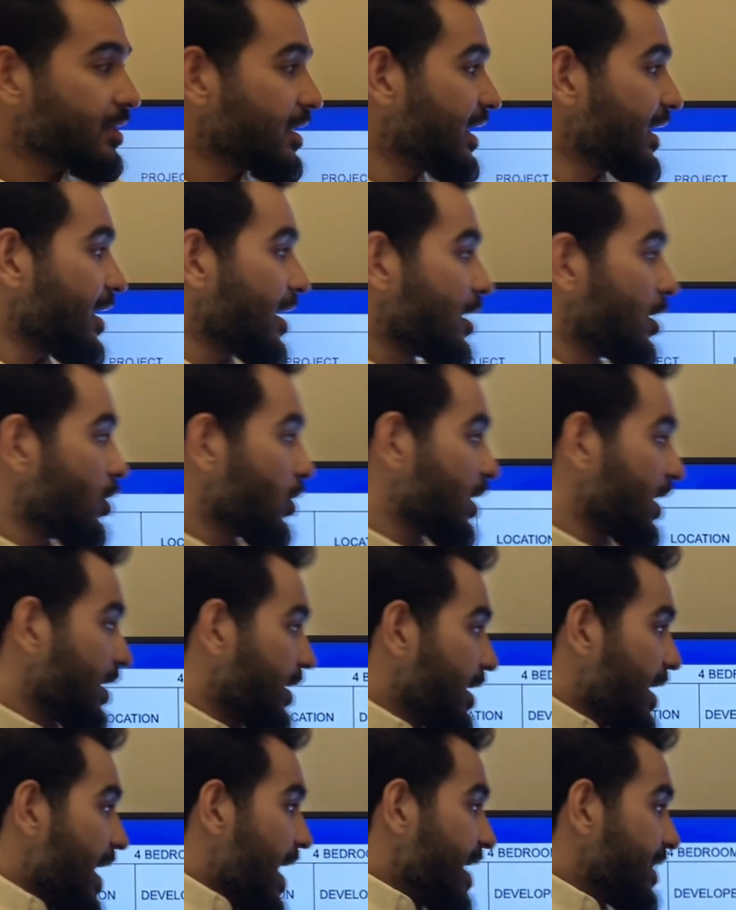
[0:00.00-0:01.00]
taking a look
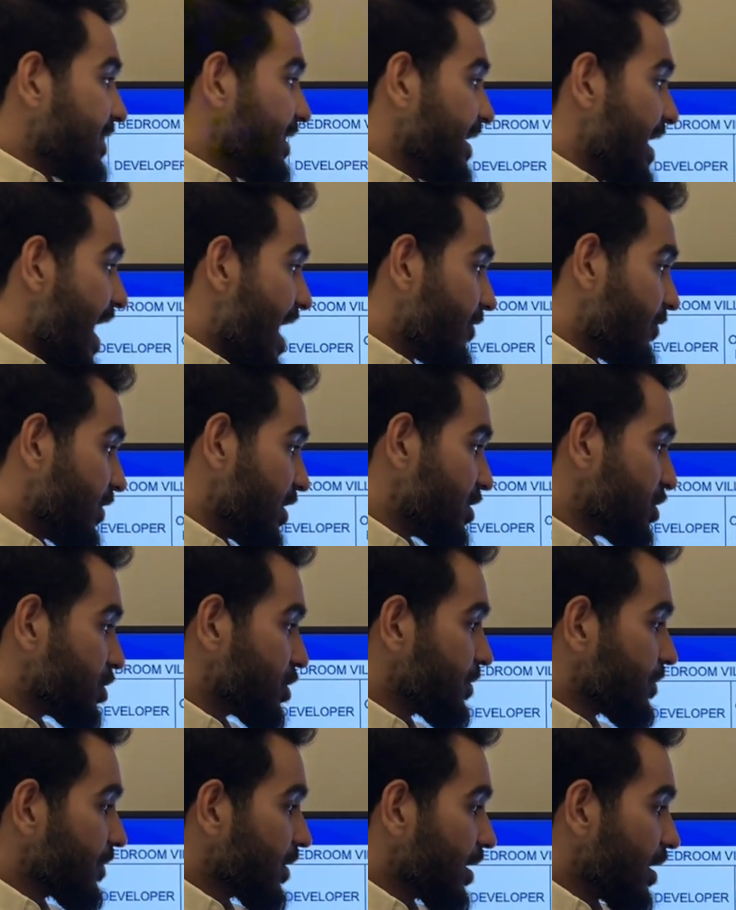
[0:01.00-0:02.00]
at the
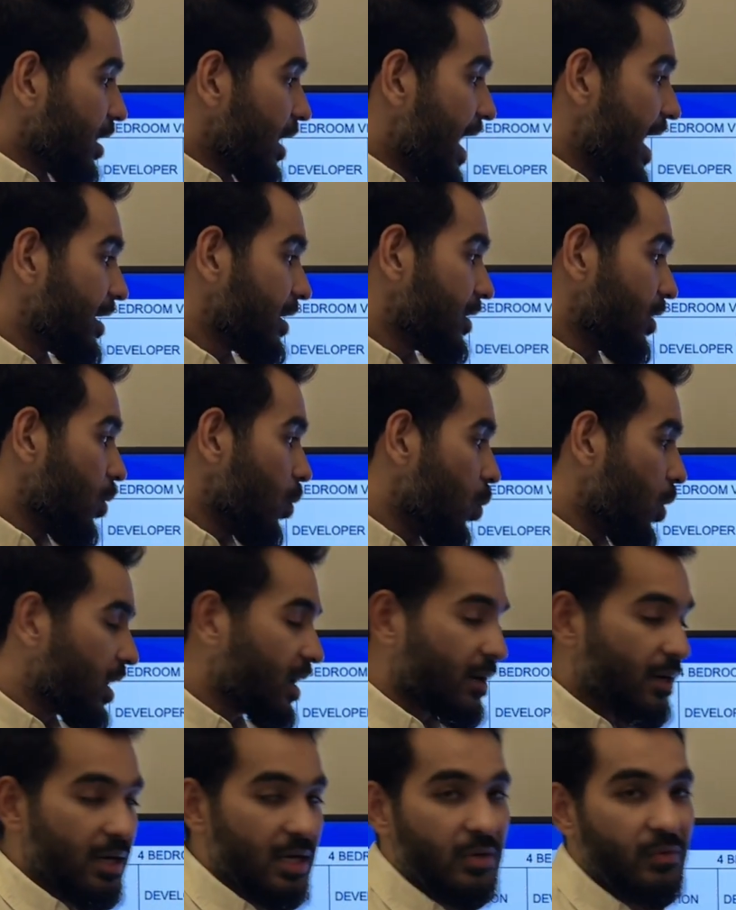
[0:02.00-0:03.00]
average at
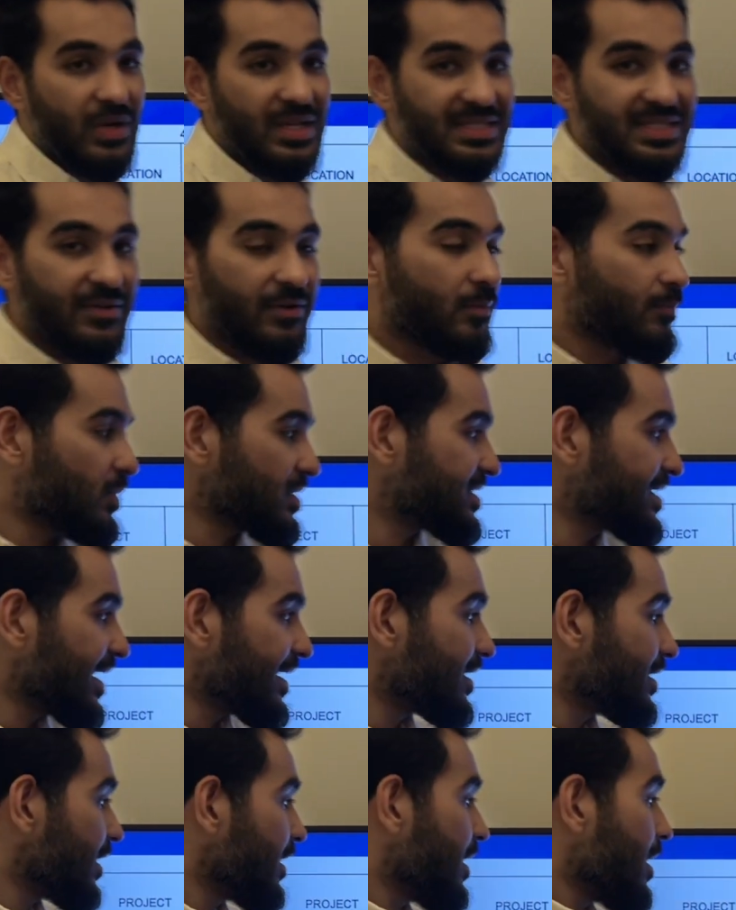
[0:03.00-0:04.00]

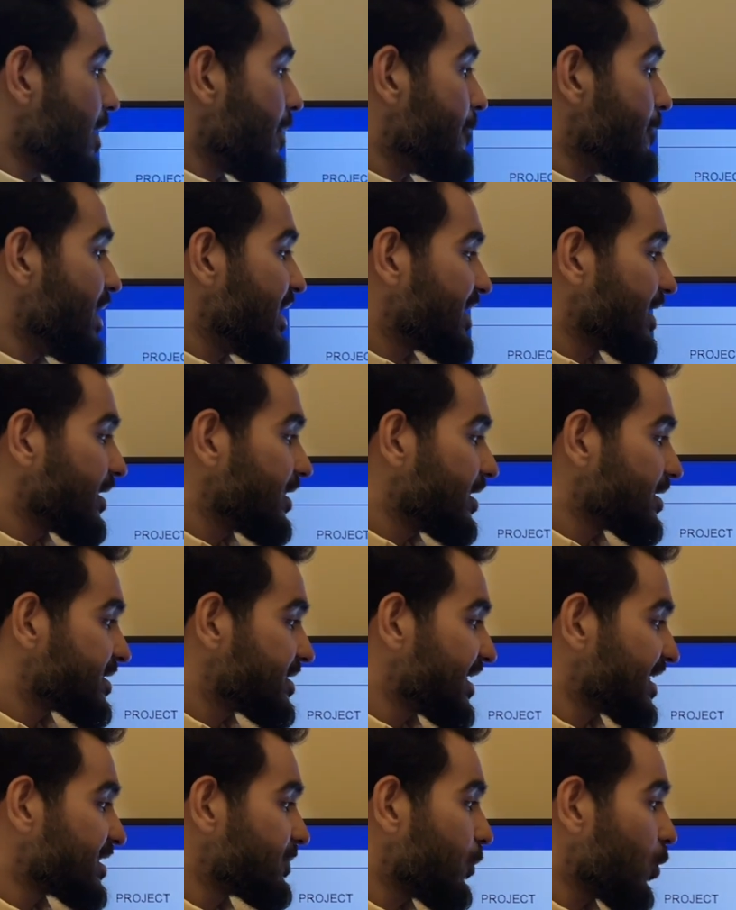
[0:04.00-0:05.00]
127%, making the
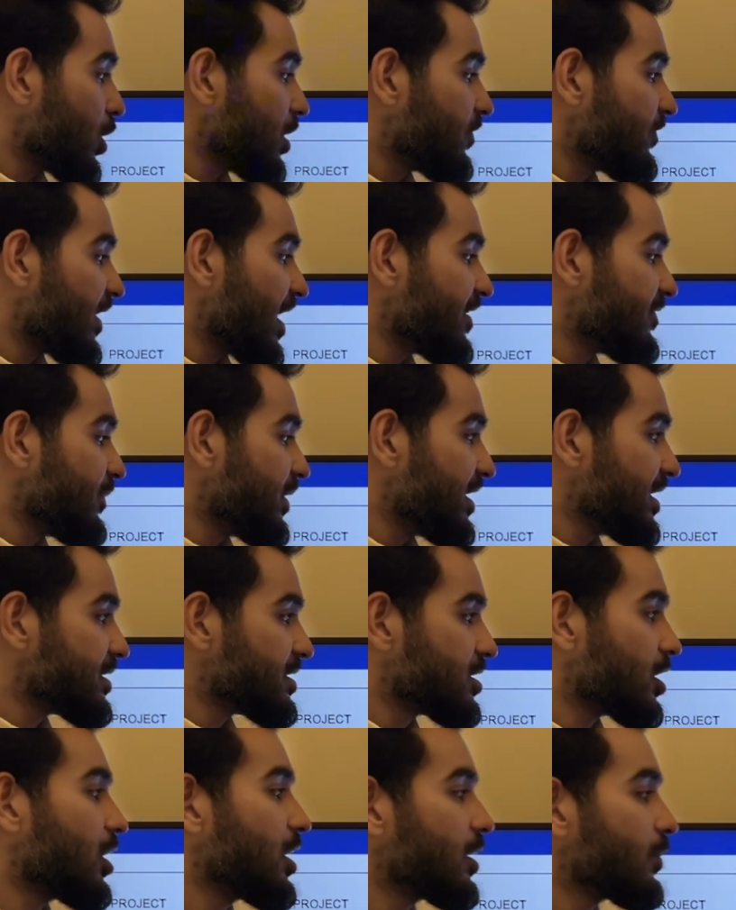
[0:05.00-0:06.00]
6.5 million
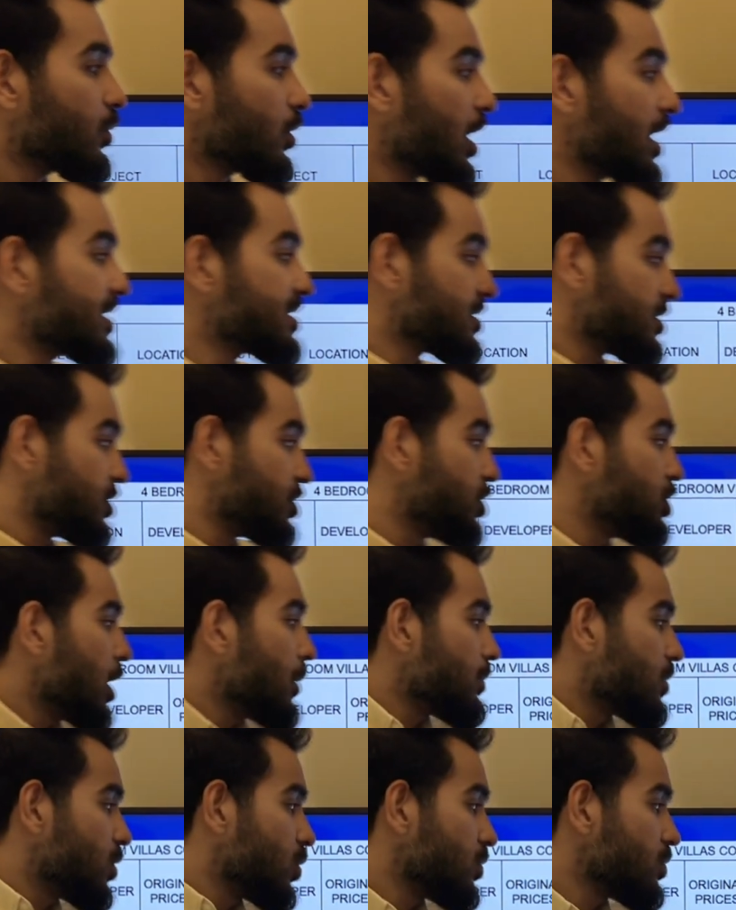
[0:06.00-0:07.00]
starting price
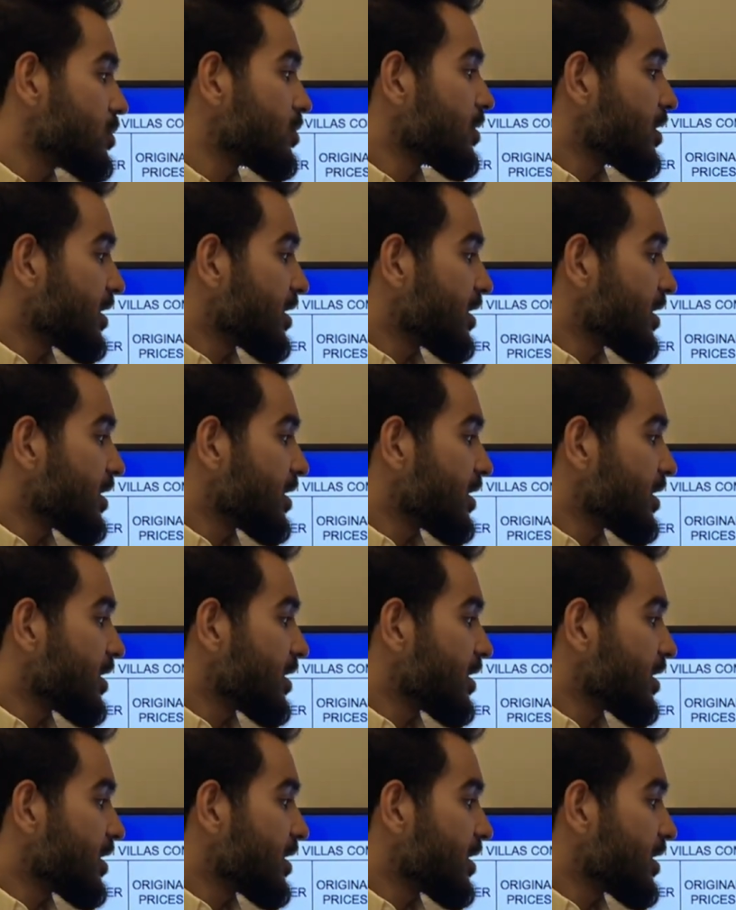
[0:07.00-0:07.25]
jump to